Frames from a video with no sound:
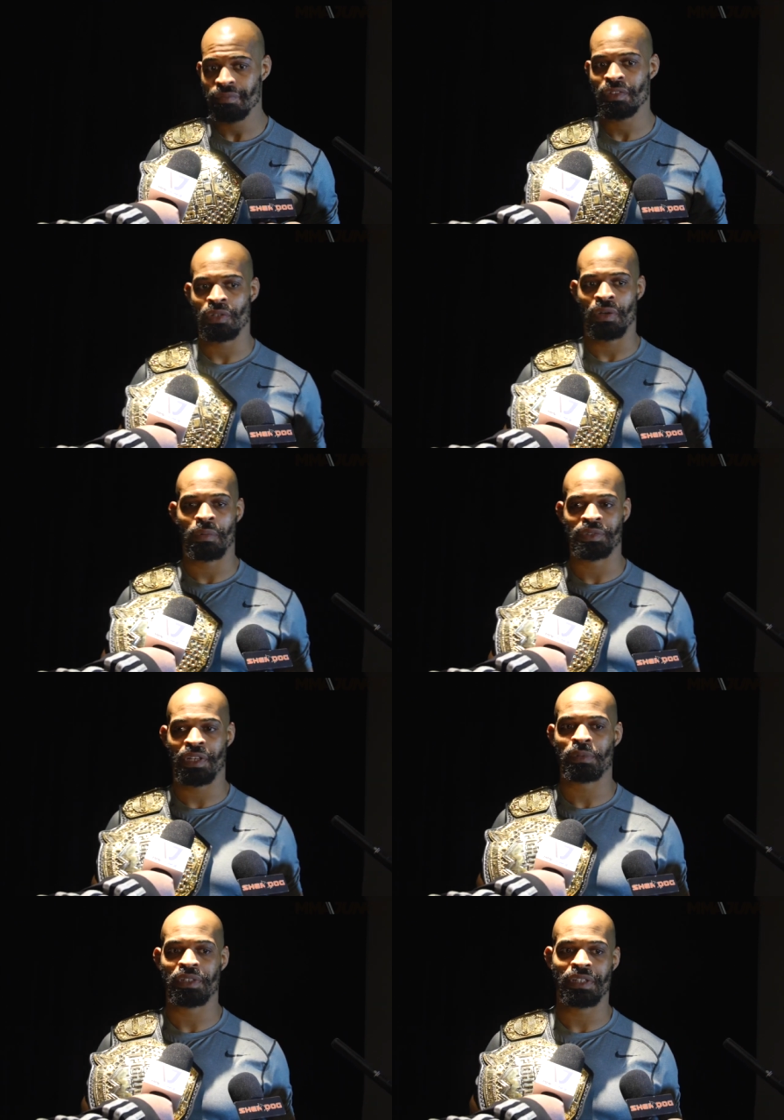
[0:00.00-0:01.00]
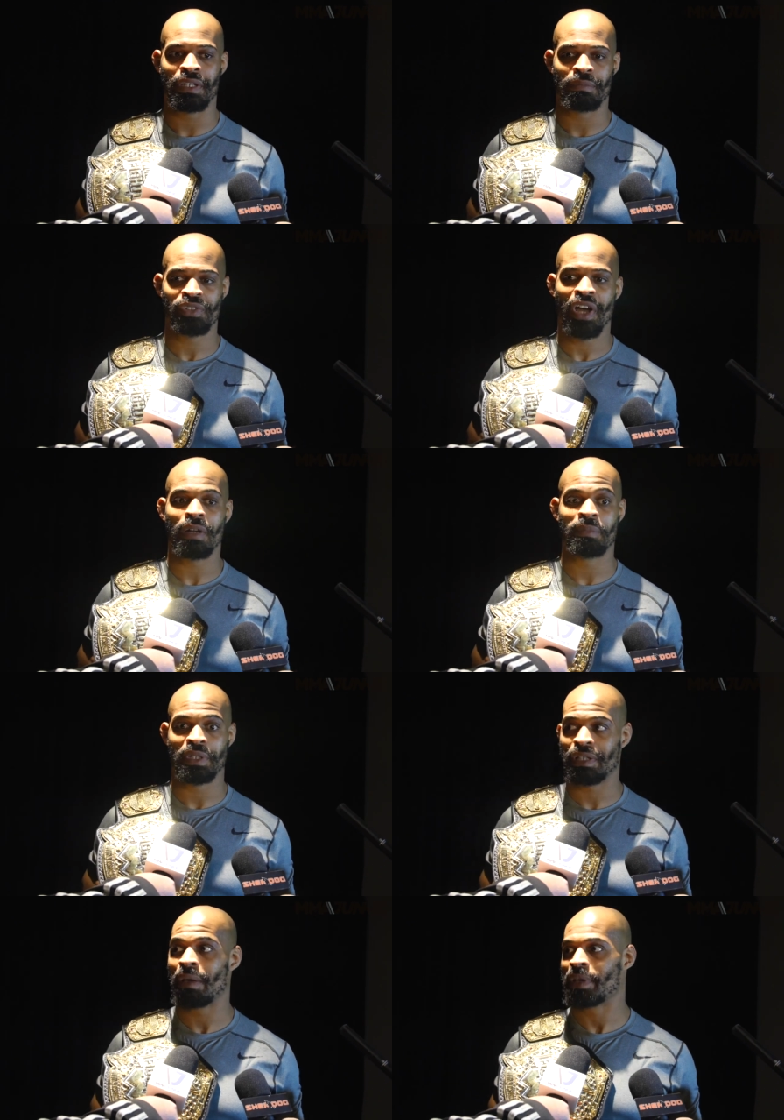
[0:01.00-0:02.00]
you know, I was able to get him tired, but
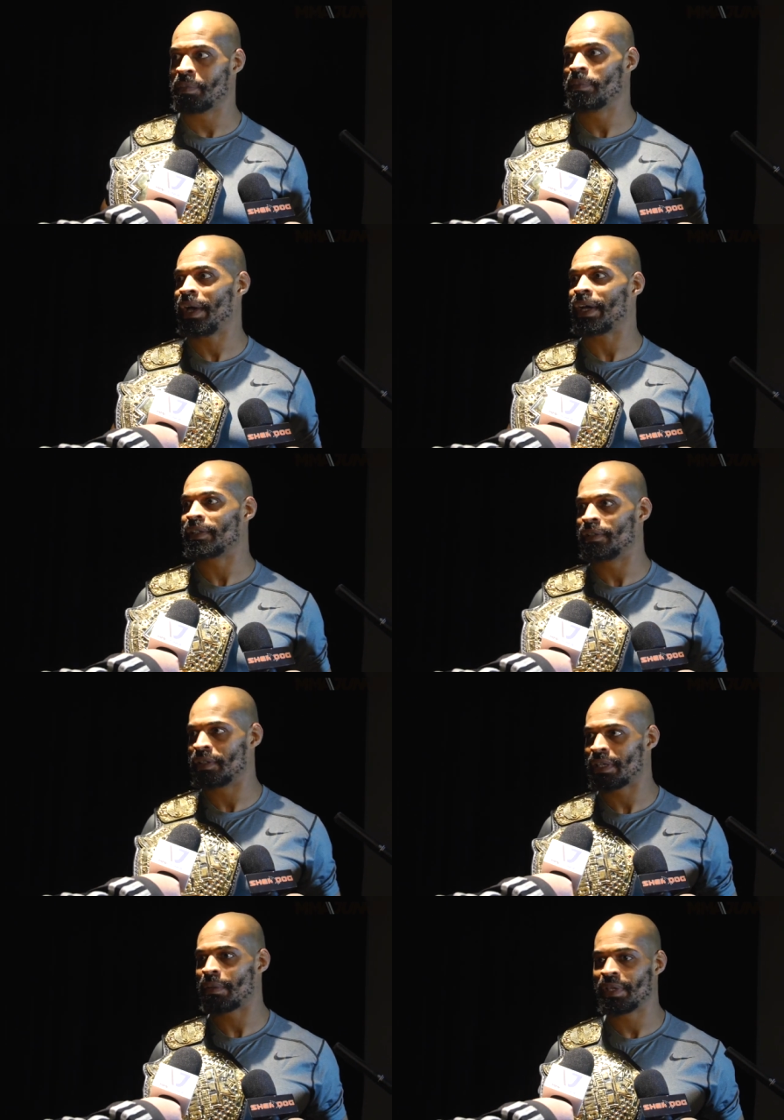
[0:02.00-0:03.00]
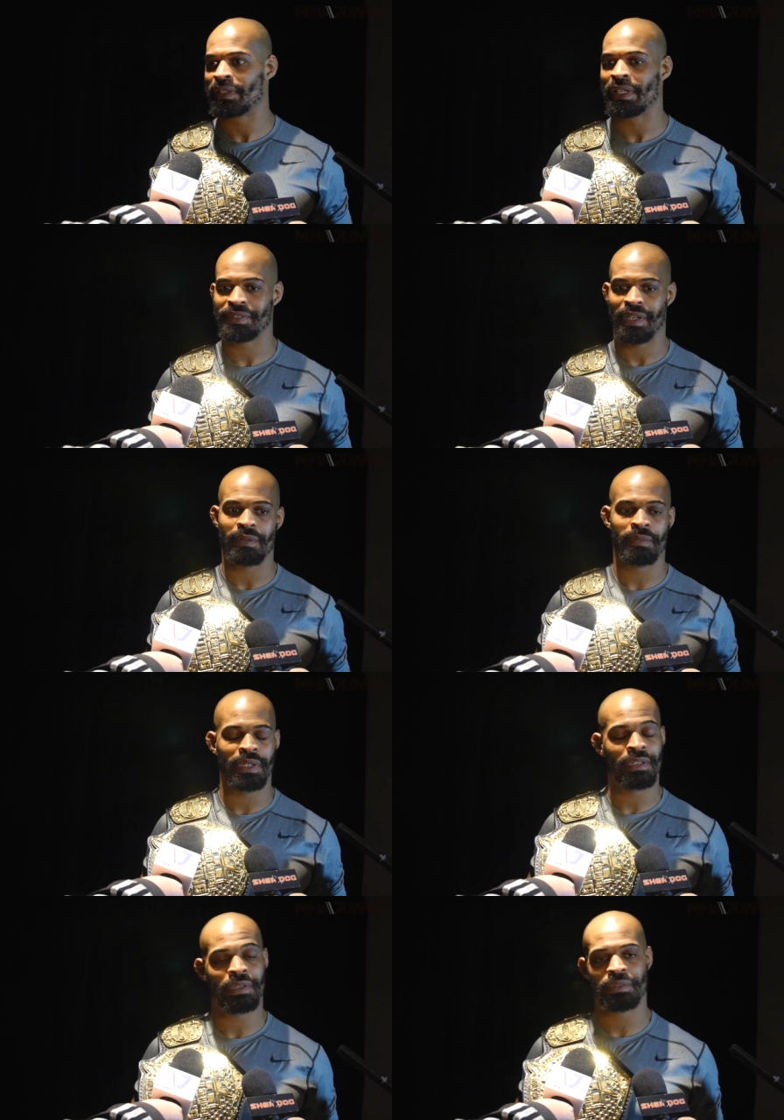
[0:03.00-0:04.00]
he kept coming back. You know, he kept getting that second win.